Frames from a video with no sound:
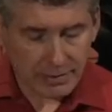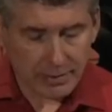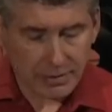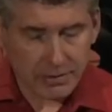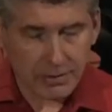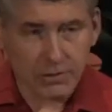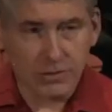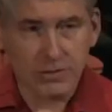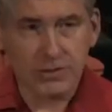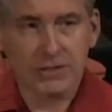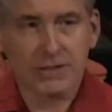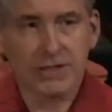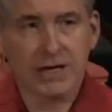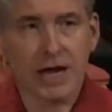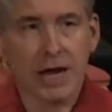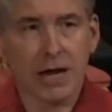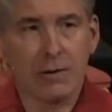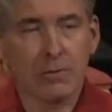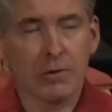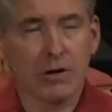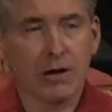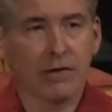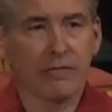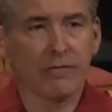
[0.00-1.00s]
there was a
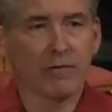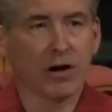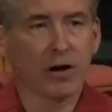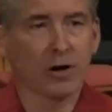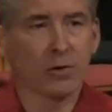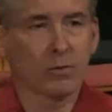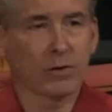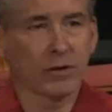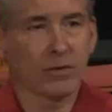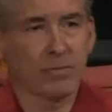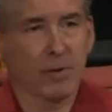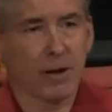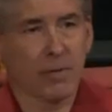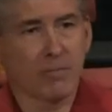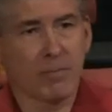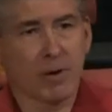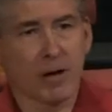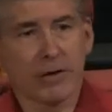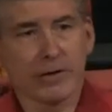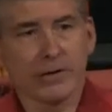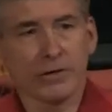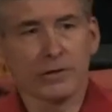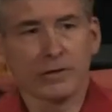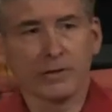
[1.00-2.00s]
time when I rode with my
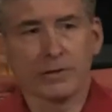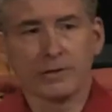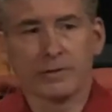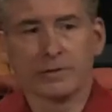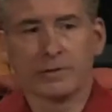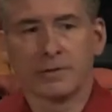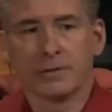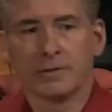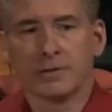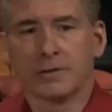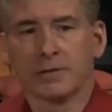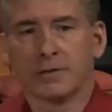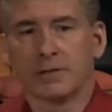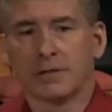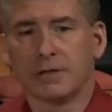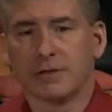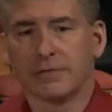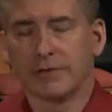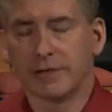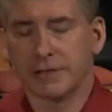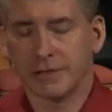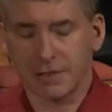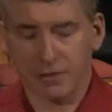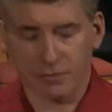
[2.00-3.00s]
mother to
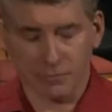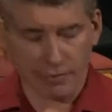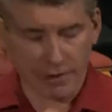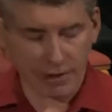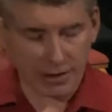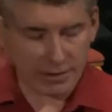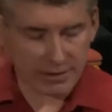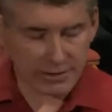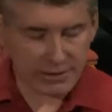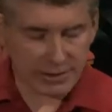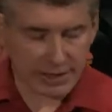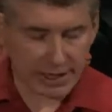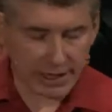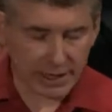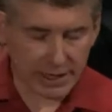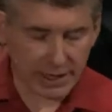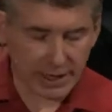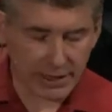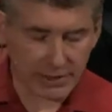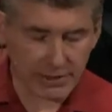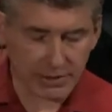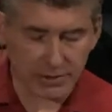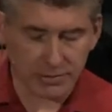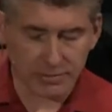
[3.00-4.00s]
visit a real estate
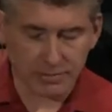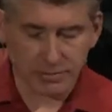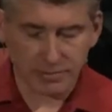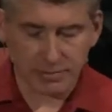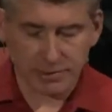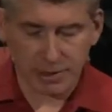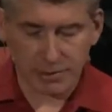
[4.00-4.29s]
agent.